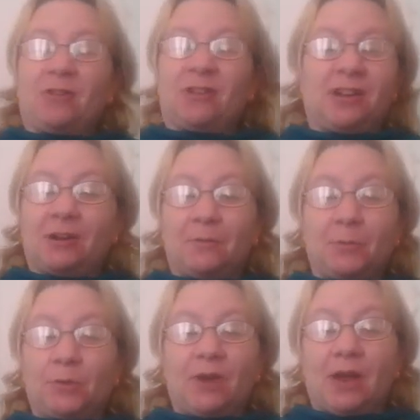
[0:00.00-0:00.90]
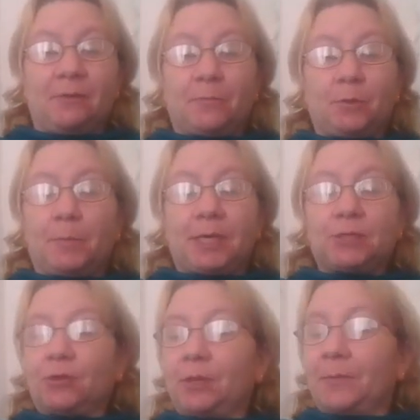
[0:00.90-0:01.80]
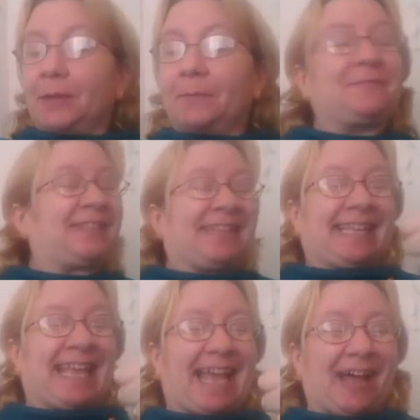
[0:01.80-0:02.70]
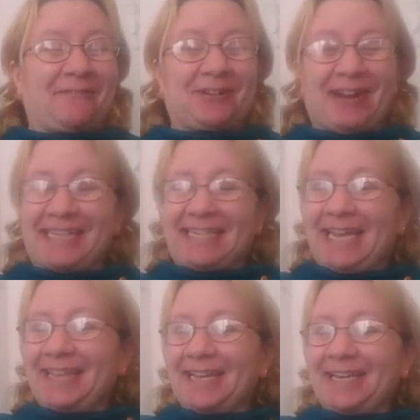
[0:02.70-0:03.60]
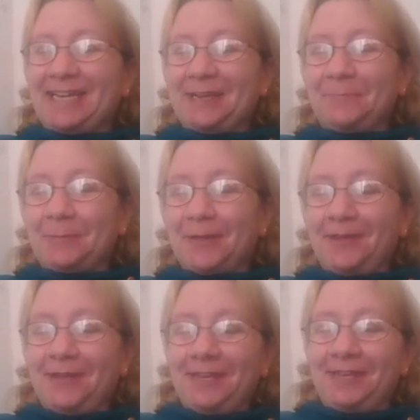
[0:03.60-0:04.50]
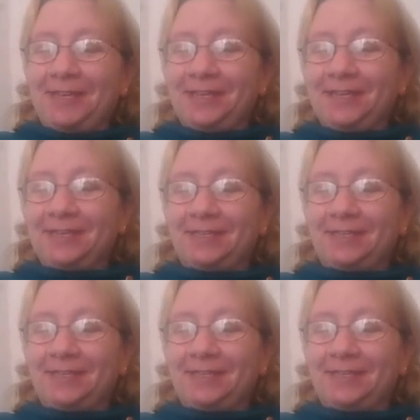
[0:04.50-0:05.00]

not going to go and bulk buy toilet paper. Thank you. Bye-bye.